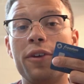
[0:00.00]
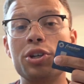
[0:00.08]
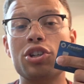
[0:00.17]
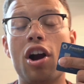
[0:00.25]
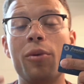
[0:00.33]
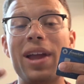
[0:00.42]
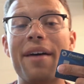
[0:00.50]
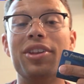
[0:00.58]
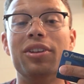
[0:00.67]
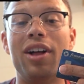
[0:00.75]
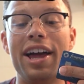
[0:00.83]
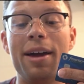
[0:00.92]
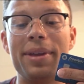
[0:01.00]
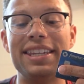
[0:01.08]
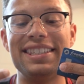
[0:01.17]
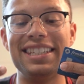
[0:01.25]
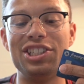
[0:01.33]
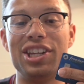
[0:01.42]
first card we have in the lineup is
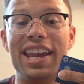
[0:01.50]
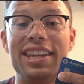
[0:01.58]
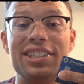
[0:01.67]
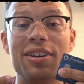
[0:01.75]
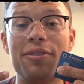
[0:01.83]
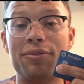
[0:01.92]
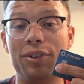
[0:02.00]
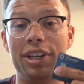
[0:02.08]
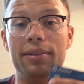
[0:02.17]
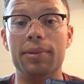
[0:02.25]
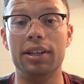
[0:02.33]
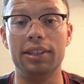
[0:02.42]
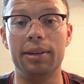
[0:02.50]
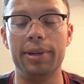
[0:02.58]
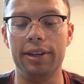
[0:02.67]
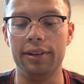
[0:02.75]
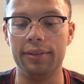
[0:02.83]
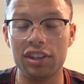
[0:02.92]
the Chase Freedom
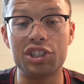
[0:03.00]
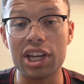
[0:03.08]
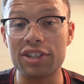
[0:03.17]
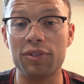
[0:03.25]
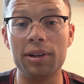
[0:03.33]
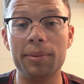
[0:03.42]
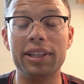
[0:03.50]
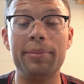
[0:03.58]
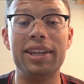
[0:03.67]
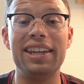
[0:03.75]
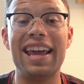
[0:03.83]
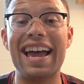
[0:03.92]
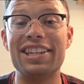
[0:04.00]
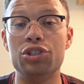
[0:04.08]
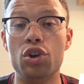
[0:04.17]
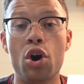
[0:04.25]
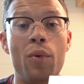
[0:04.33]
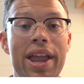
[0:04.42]
Unlimited. The Chase Freedom Unlimited has
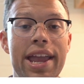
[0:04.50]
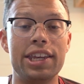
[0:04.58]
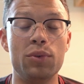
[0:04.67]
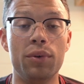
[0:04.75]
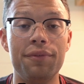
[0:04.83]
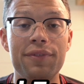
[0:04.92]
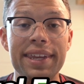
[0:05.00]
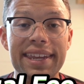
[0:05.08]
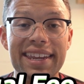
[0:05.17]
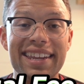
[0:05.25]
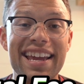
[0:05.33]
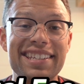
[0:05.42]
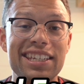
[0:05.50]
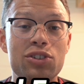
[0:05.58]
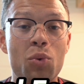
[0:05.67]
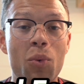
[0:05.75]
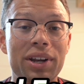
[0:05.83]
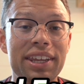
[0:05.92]
no annual fee and has a
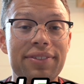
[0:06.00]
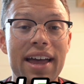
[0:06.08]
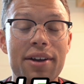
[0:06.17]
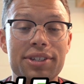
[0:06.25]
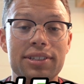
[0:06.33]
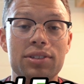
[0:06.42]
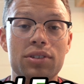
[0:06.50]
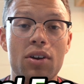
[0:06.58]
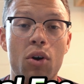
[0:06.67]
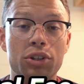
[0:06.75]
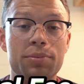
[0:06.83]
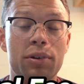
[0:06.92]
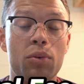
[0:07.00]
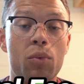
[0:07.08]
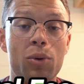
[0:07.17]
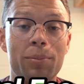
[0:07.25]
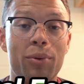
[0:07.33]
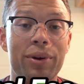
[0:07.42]
20,000 Ultimate
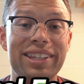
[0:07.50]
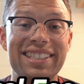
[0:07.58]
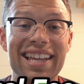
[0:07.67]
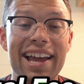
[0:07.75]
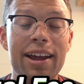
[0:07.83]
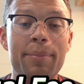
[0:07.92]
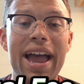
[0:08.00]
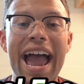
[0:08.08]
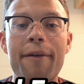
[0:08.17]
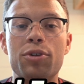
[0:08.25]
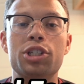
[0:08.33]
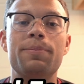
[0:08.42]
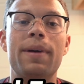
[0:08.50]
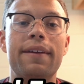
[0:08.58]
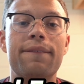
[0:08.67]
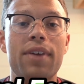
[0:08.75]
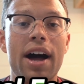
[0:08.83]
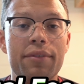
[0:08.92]
Reward point sign up after spending
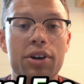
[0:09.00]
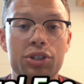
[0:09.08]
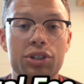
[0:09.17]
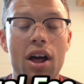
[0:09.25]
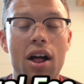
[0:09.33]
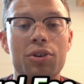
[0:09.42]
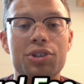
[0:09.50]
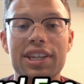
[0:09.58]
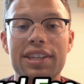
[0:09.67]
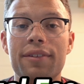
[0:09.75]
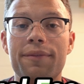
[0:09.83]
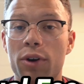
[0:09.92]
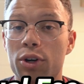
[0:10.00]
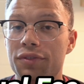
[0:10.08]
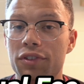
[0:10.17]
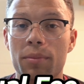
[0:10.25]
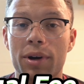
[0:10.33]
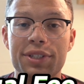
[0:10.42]
$500 in the first
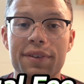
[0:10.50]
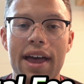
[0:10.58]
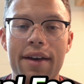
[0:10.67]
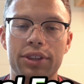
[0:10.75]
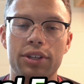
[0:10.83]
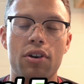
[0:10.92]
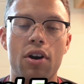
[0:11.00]
few months of having the